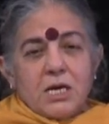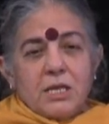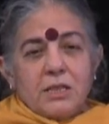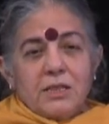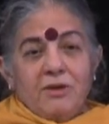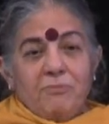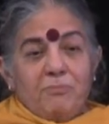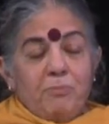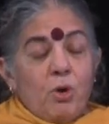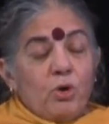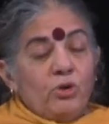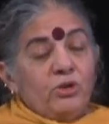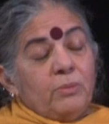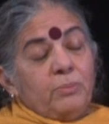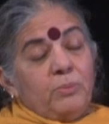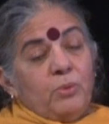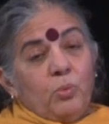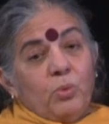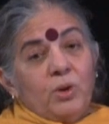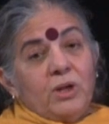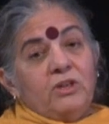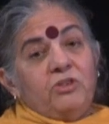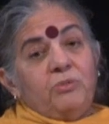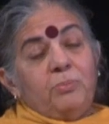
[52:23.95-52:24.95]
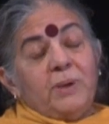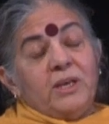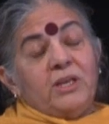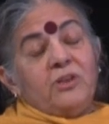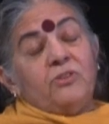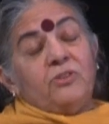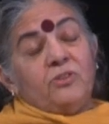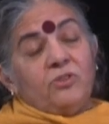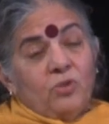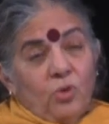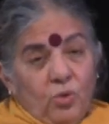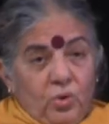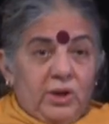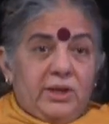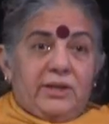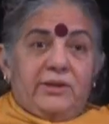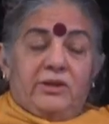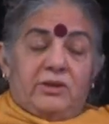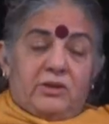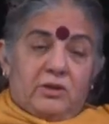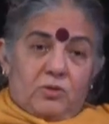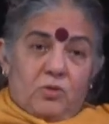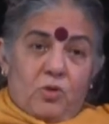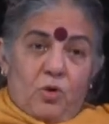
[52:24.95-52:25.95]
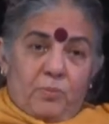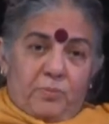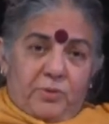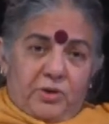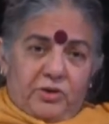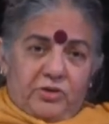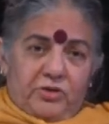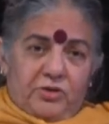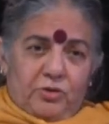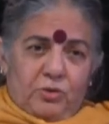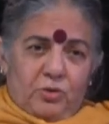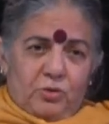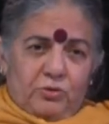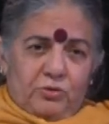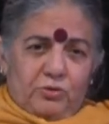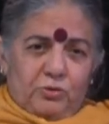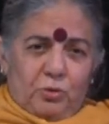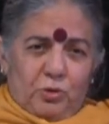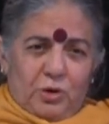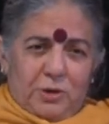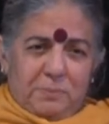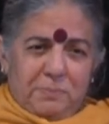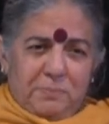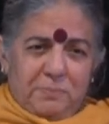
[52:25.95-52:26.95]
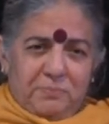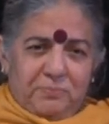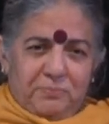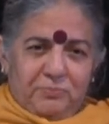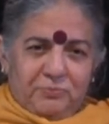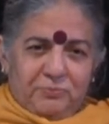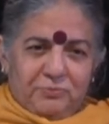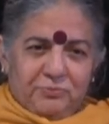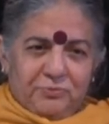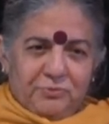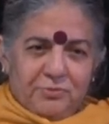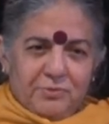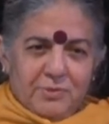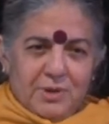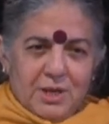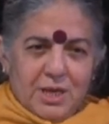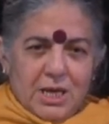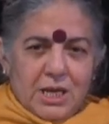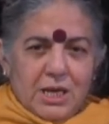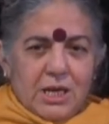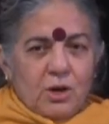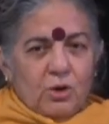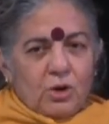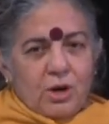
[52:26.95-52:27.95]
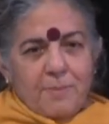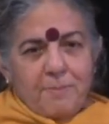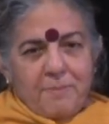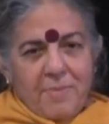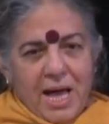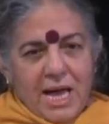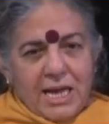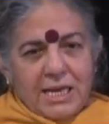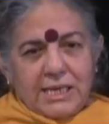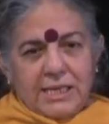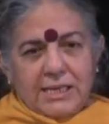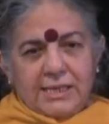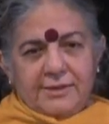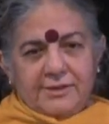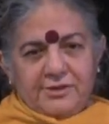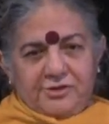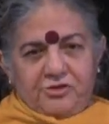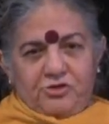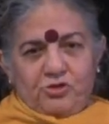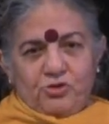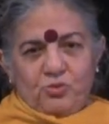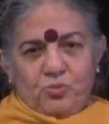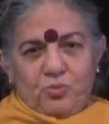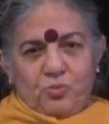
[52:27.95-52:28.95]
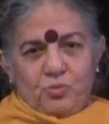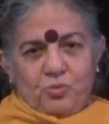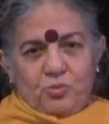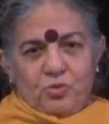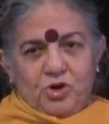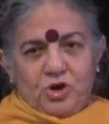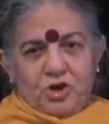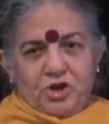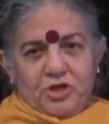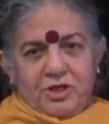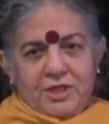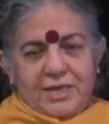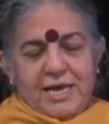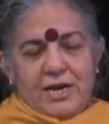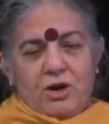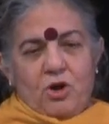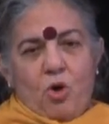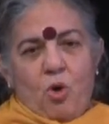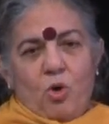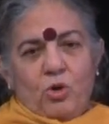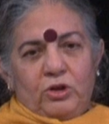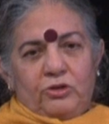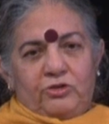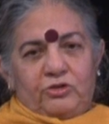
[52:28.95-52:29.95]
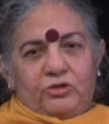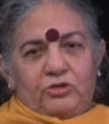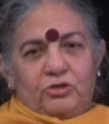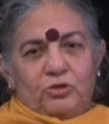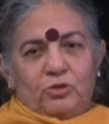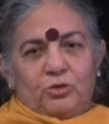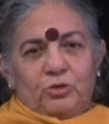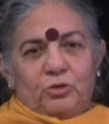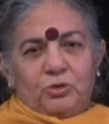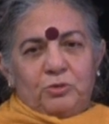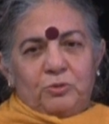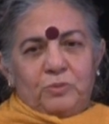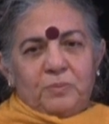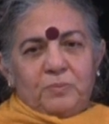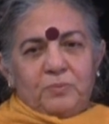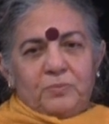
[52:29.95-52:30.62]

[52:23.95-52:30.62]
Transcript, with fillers: They bought up the world's biggest soil data corporation called Solum. Now combining the two, they're also